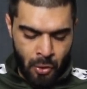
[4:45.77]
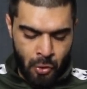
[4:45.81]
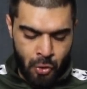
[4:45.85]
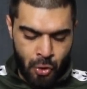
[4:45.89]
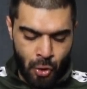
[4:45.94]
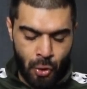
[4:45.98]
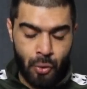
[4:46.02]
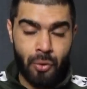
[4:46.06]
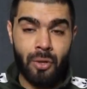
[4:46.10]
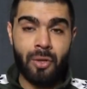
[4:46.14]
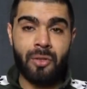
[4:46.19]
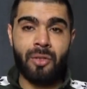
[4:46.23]

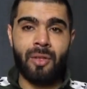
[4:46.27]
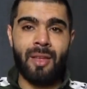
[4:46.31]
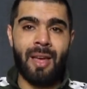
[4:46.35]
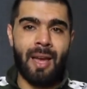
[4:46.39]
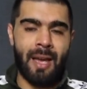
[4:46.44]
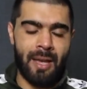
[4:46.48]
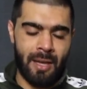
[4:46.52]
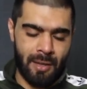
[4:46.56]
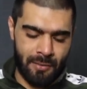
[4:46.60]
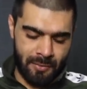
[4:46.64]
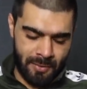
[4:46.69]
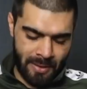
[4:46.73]
June the
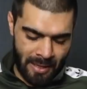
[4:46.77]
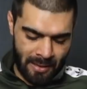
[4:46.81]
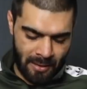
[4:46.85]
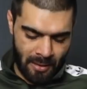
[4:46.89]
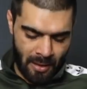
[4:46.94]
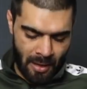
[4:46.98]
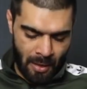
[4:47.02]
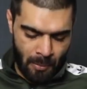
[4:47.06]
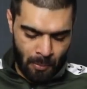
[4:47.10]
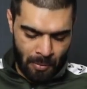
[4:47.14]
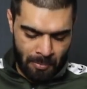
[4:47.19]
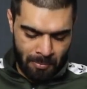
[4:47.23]
30th
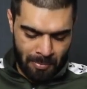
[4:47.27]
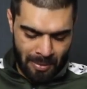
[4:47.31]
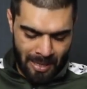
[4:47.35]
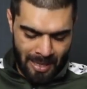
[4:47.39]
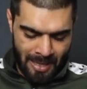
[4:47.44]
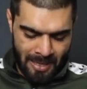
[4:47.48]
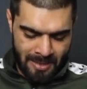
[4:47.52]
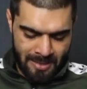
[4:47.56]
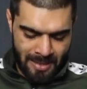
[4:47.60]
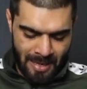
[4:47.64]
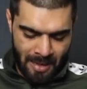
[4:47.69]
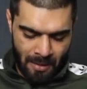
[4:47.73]
deadline with
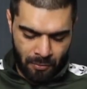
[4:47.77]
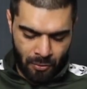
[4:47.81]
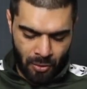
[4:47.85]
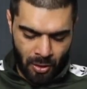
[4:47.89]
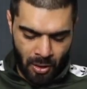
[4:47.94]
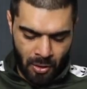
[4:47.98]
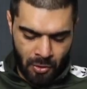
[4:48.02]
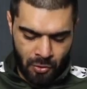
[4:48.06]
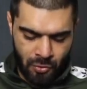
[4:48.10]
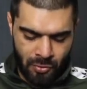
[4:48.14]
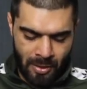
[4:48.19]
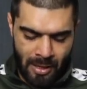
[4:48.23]
players out of
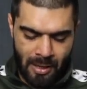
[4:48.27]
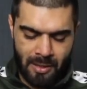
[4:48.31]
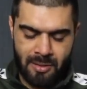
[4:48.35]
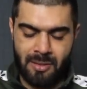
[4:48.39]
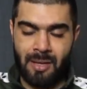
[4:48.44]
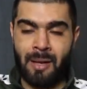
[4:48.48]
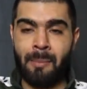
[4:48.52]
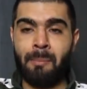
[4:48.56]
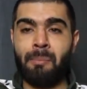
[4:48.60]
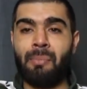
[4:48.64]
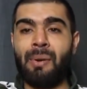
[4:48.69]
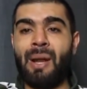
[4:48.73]
contract,
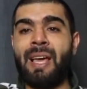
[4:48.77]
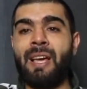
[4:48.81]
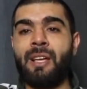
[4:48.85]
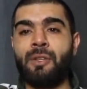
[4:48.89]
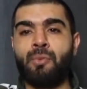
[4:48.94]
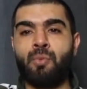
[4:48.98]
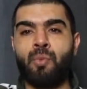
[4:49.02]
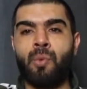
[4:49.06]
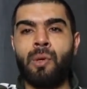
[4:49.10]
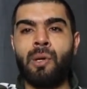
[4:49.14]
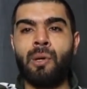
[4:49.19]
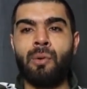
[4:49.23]
and
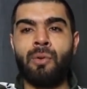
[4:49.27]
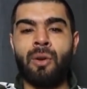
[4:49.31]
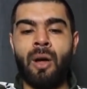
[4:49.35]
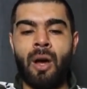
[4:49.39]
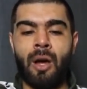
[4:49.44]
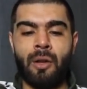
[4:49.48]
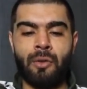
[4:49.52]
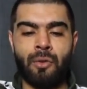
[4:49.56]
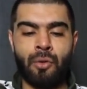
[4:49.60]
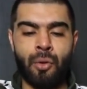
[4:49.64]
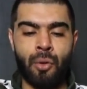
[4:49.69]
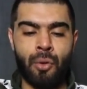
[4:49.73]
players
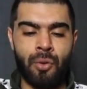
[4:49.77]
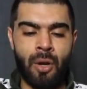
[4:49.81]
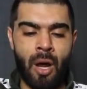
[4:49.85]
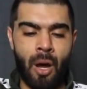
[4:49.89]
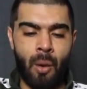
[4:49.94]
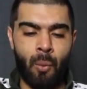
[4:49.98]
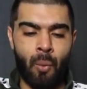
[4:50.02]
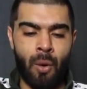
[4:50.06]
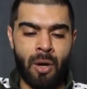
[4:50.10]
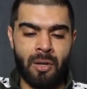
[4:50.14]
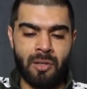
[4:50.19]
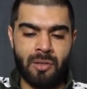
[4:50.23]
do
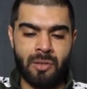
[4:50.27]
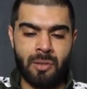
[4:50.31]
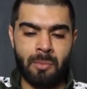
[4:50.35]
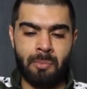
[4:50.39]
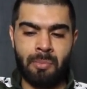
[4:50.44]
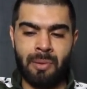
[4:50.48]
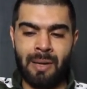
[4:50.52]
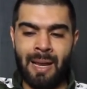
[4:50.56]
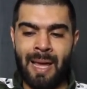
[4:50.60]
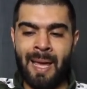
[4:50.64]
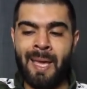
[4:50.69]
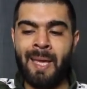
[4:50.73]
not want to
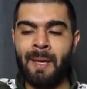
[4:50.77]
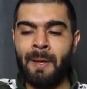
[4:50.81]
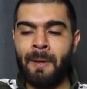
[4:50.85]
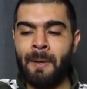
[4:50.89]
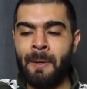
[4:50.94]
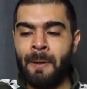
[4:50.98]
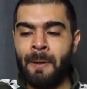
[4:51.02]
play.